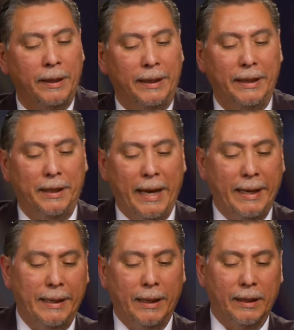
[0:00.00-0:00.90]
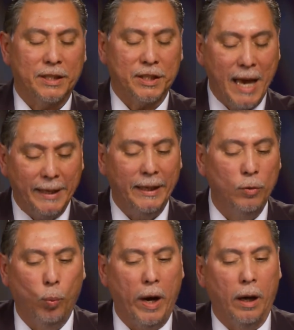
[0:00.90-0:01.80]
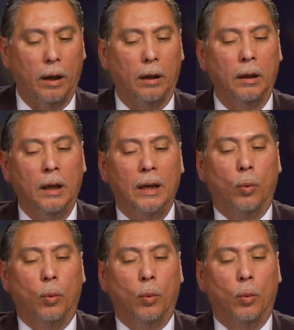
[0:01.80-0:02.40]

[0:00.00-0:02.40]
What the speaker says: in a setting where